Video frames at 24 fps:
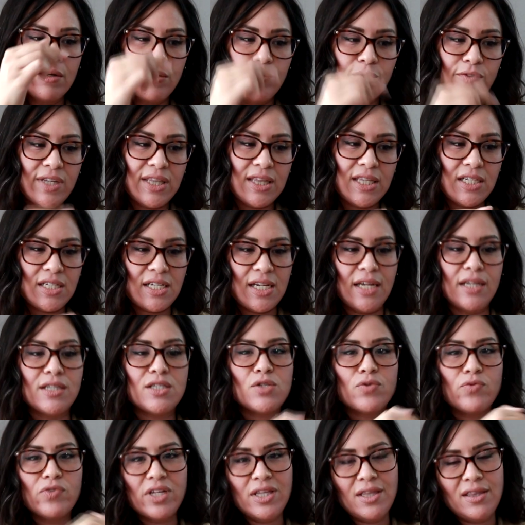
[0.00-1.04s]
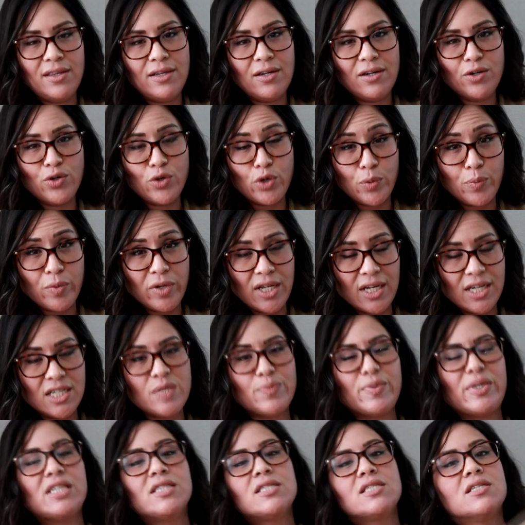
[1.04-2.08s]
with the dates, with their normal
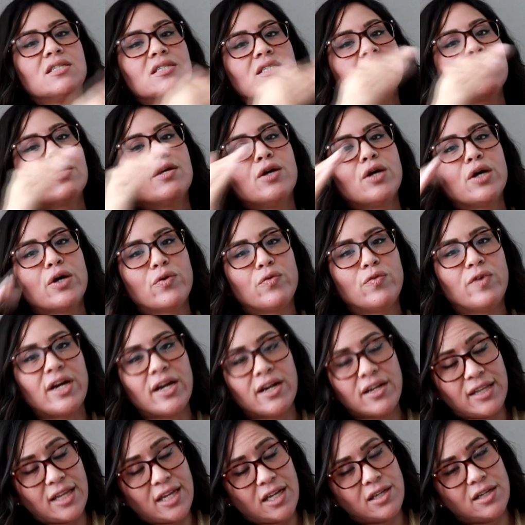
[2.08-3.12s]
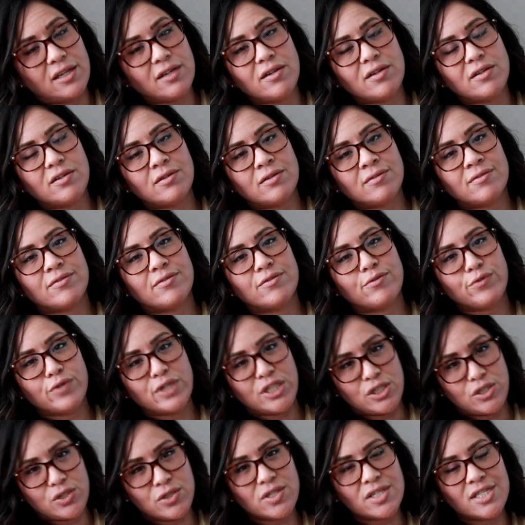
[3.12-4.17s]
expenses, where they could
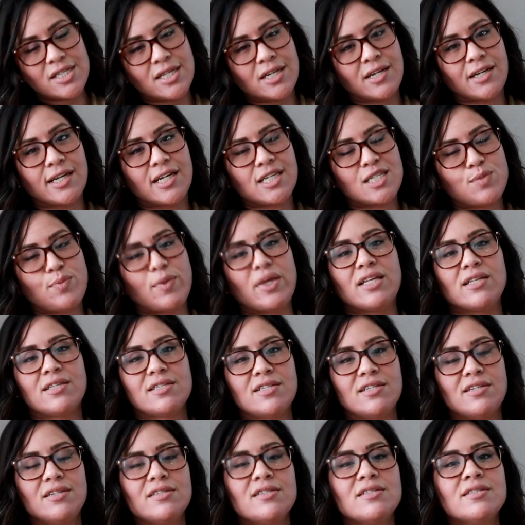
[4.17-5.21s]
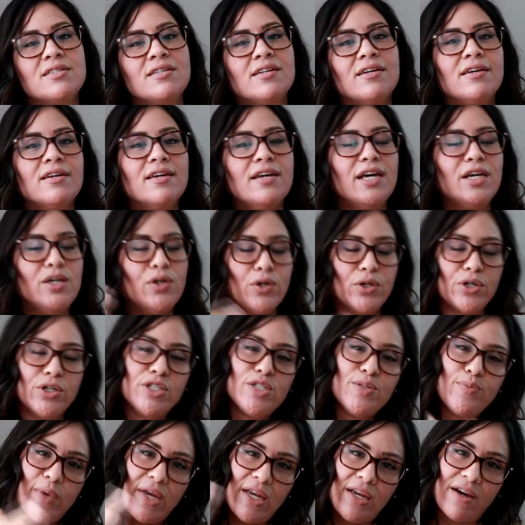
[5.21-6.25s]
reduce their expenses in order
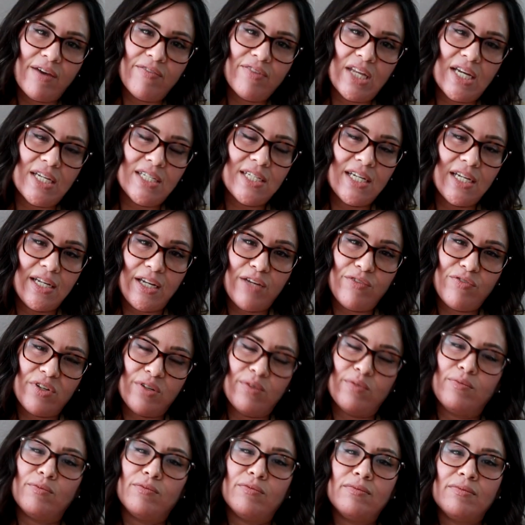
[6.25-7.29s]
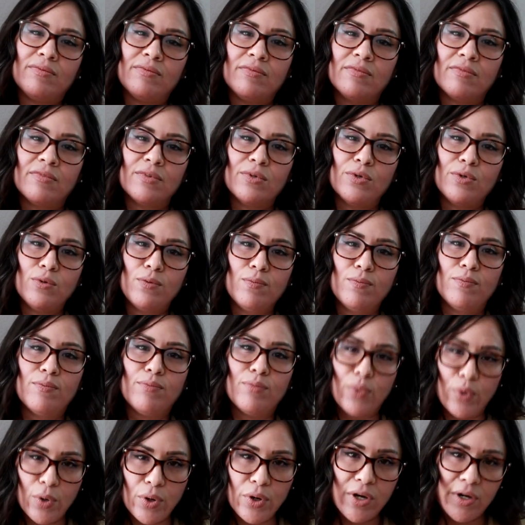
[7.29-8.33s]
to pay off that debt even
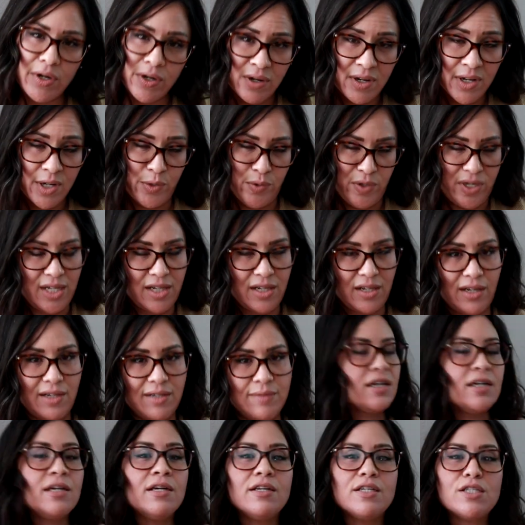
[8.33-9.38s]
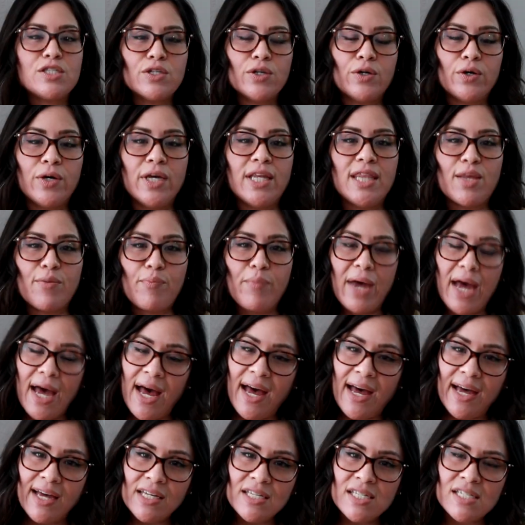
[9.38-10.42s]
more quickly. So in the
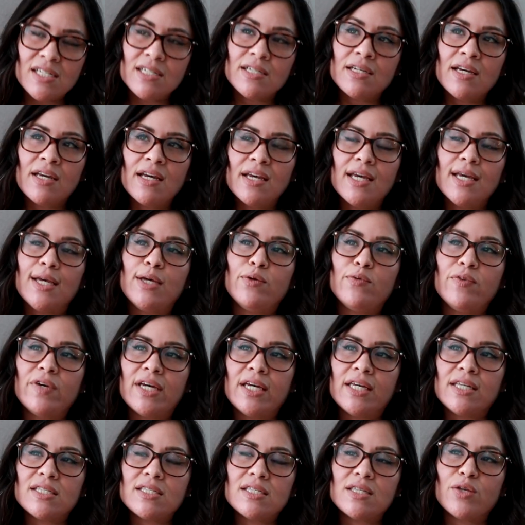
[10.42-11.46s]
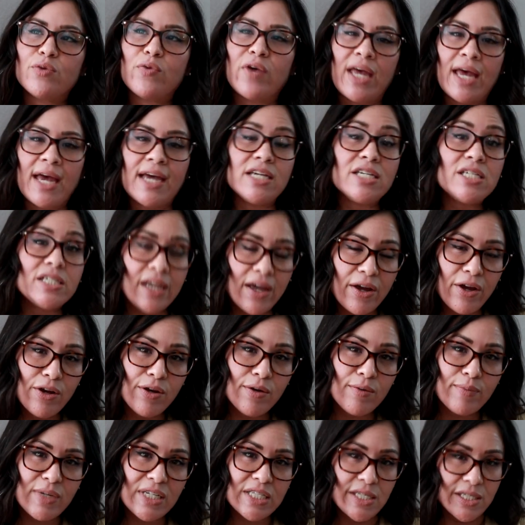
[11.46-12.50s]
past, it was the way I
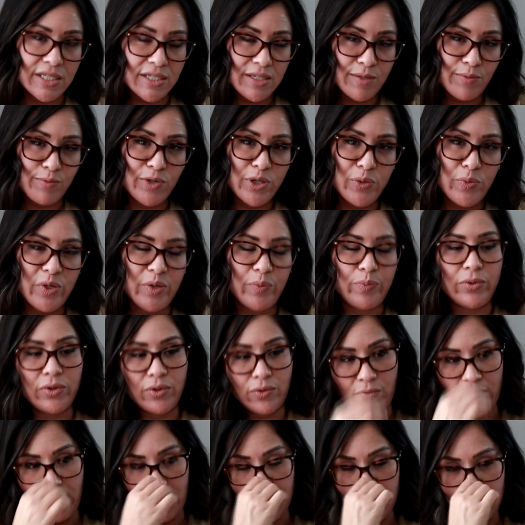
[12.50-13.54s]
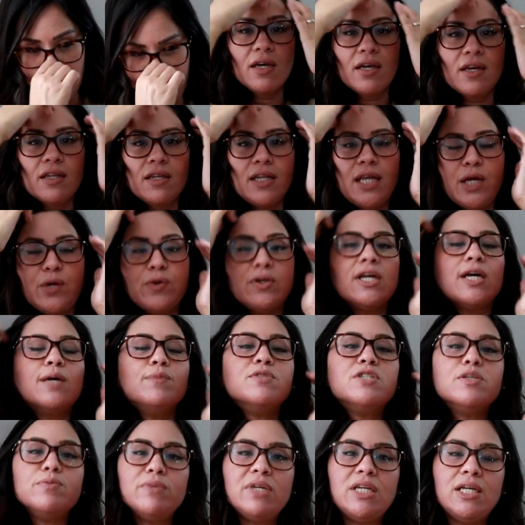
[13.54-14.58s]
shared my system with people was they would come
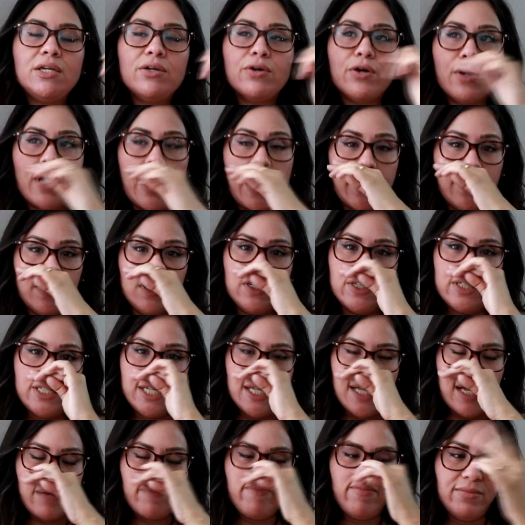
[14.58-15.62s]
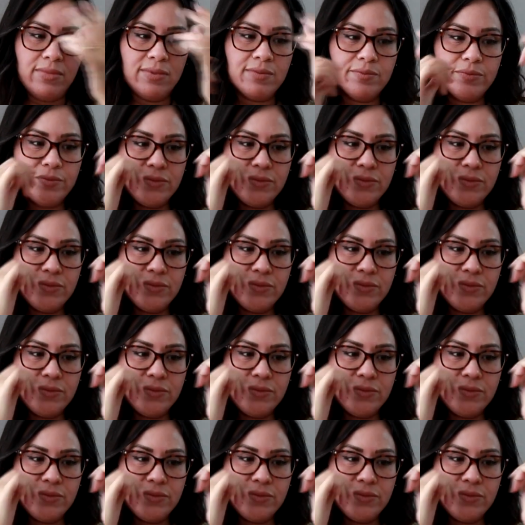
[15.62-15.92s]
to me or I would go to them